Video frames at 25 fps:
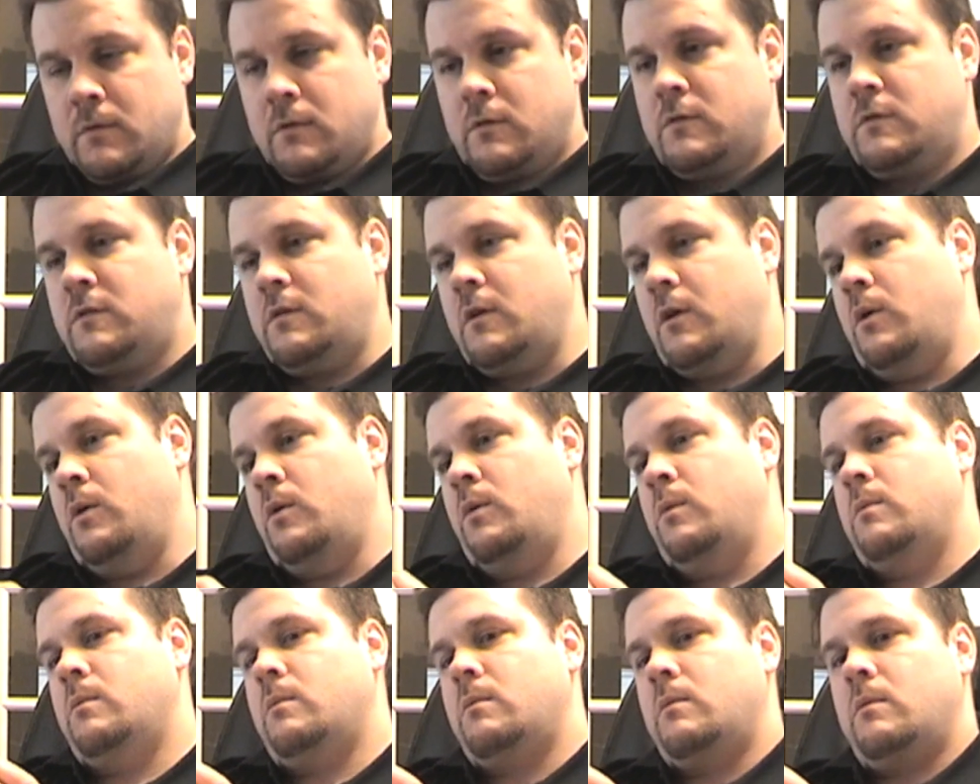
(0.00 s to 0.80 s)

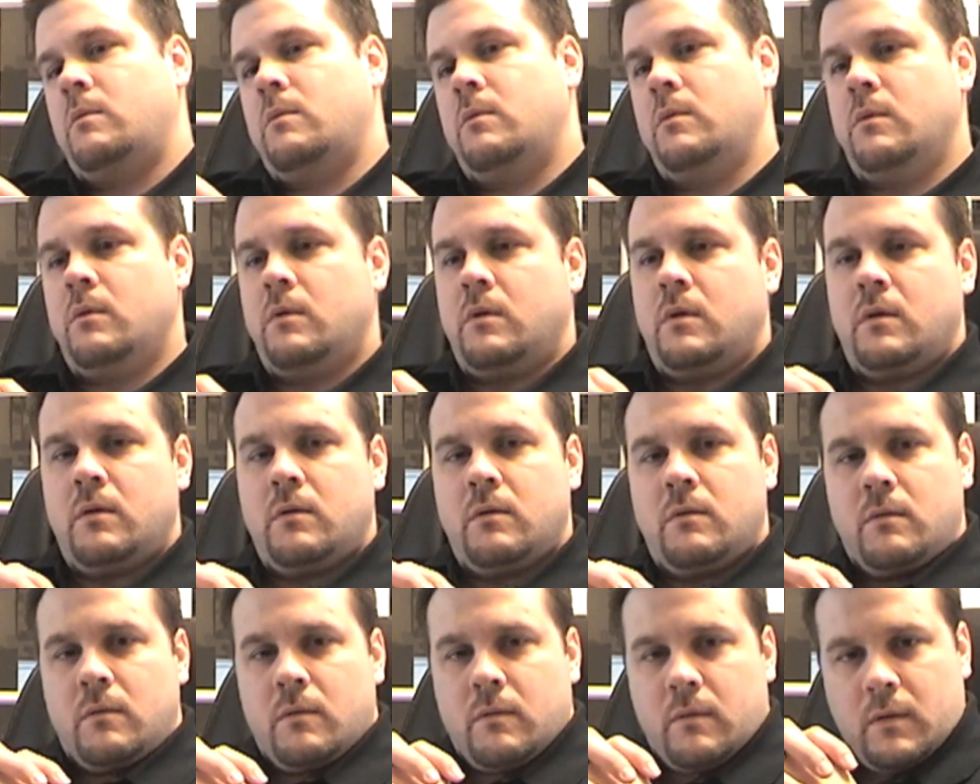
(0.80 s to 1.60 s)
So,
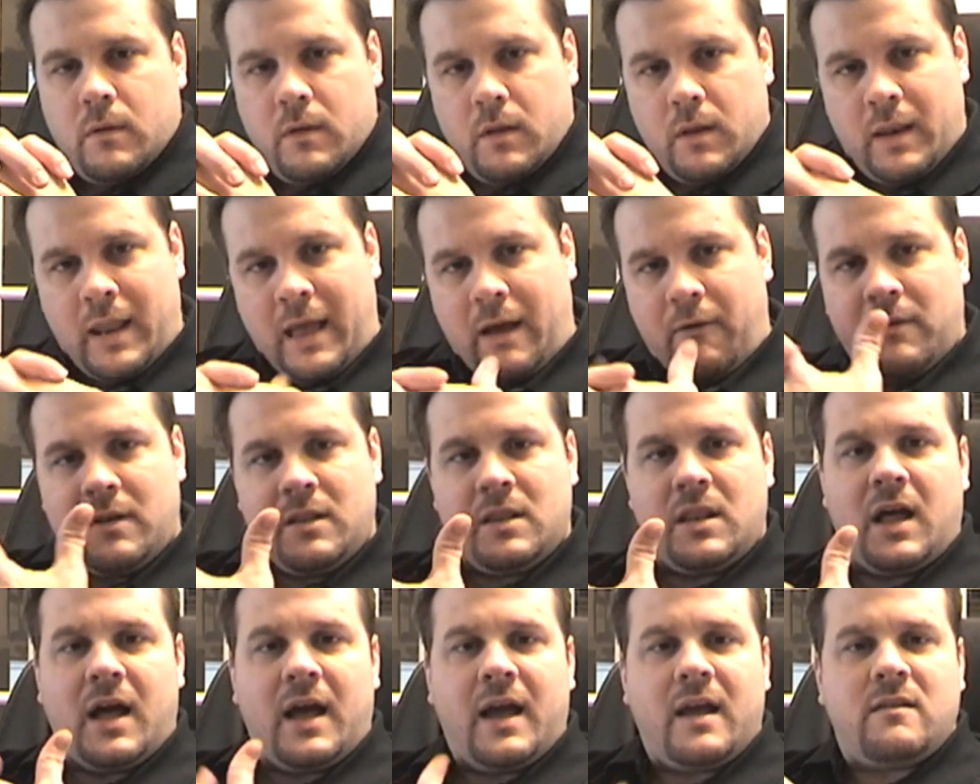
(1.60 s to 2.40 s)
now in
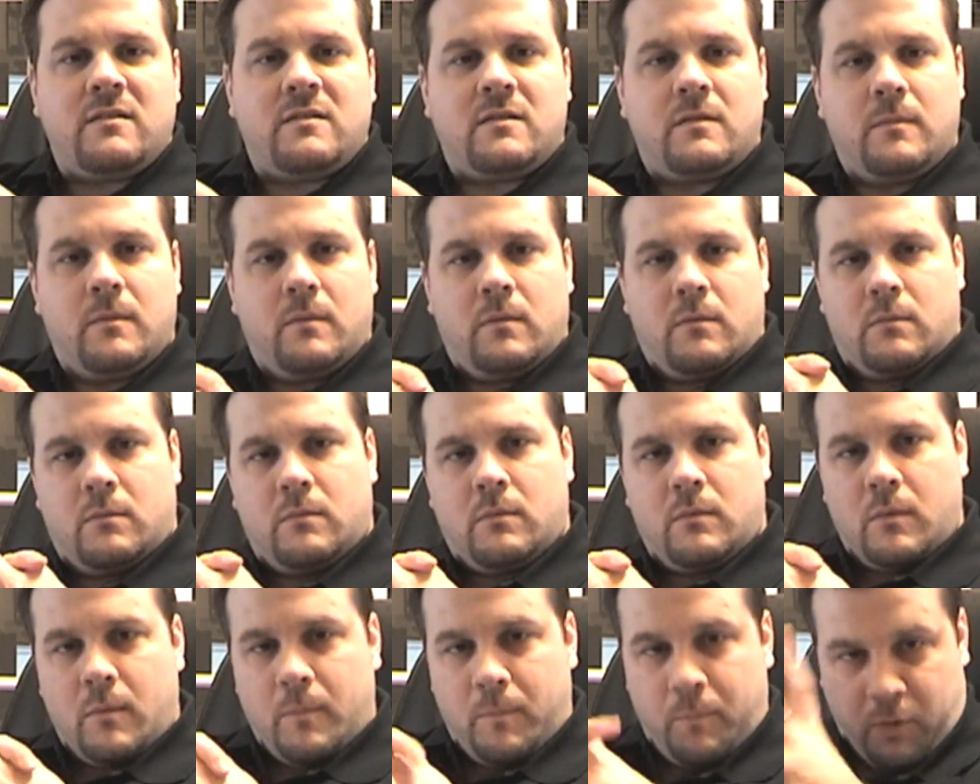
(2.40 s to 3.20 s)
lies
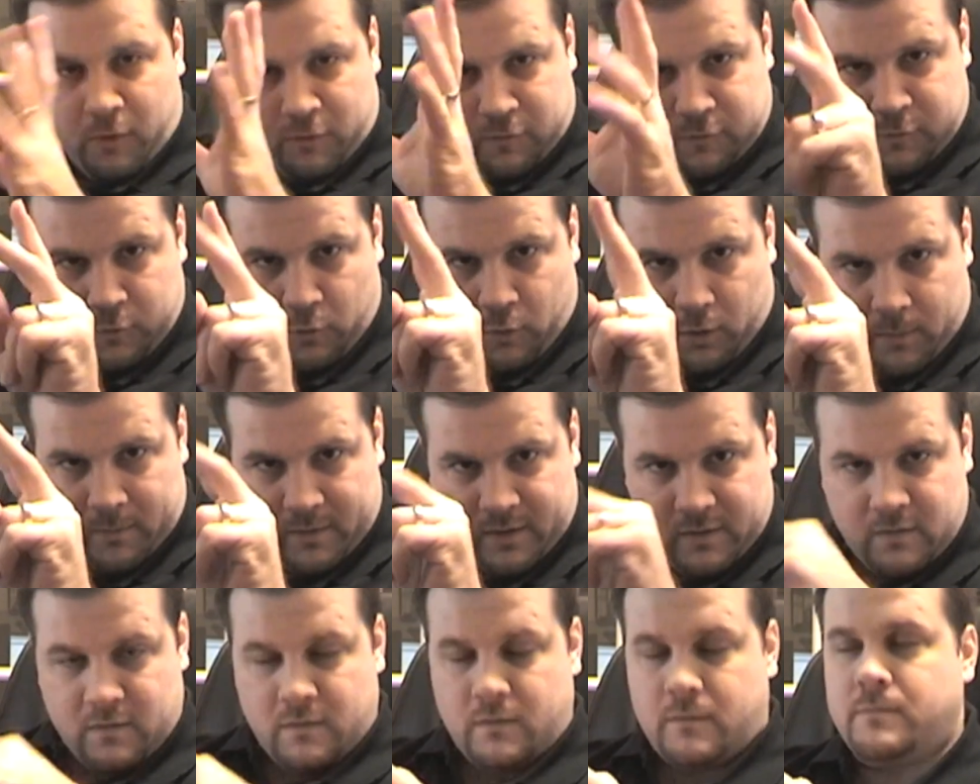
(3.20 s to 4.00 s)

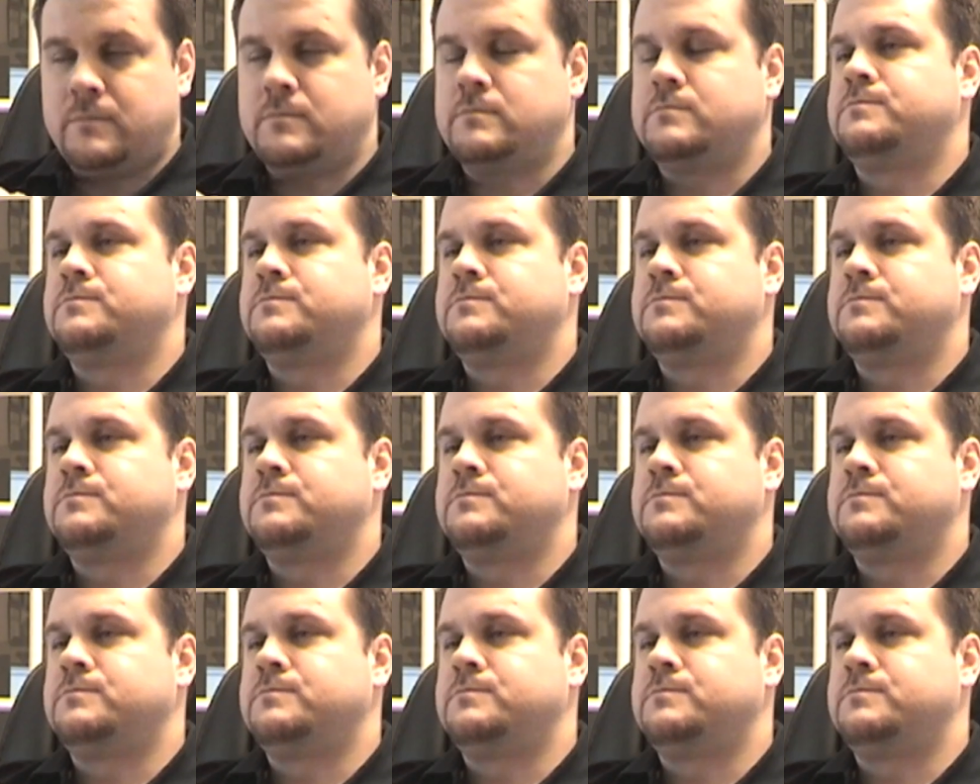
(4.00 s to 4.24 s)
performance.